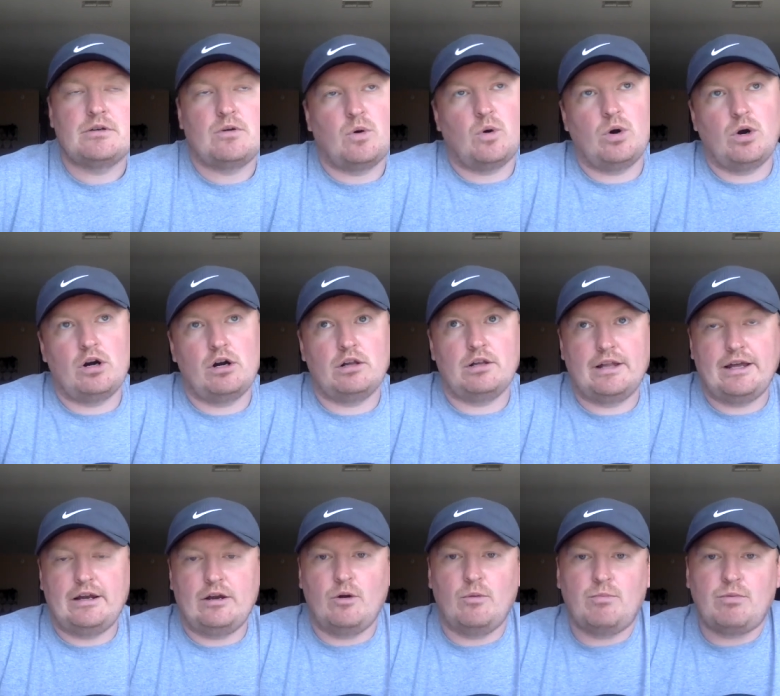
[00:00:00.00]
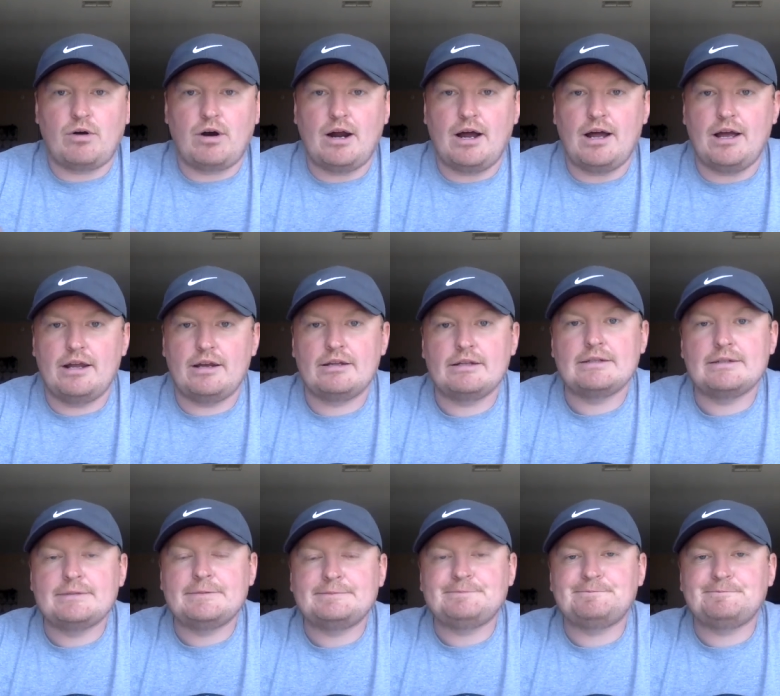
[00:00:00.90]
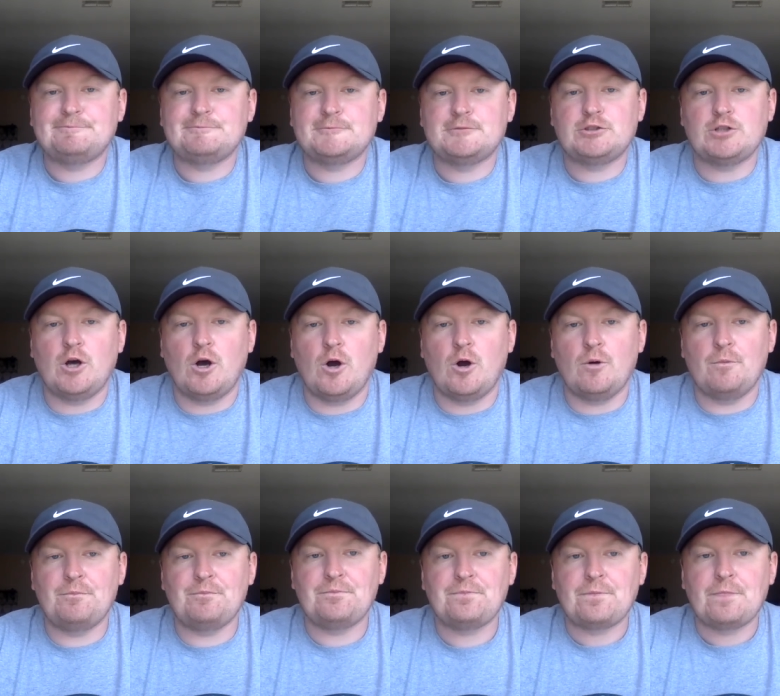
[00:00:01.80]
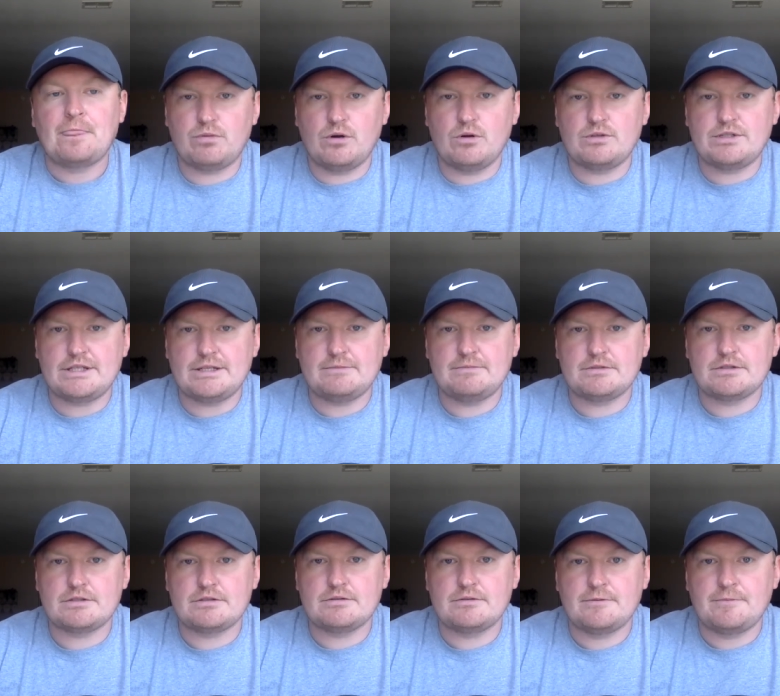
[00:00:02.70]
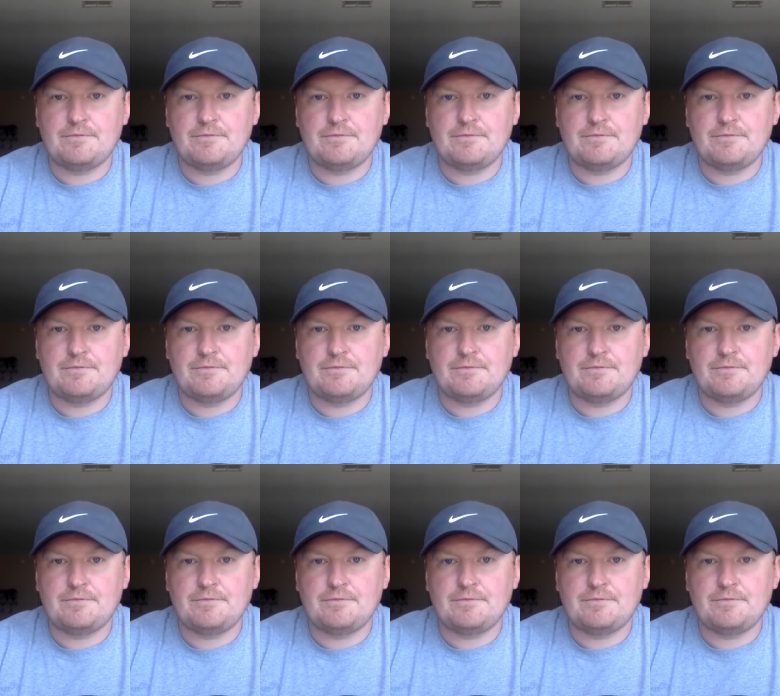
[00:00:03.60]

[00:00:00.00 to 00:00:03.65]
or Orlando Pride. So, pro teams.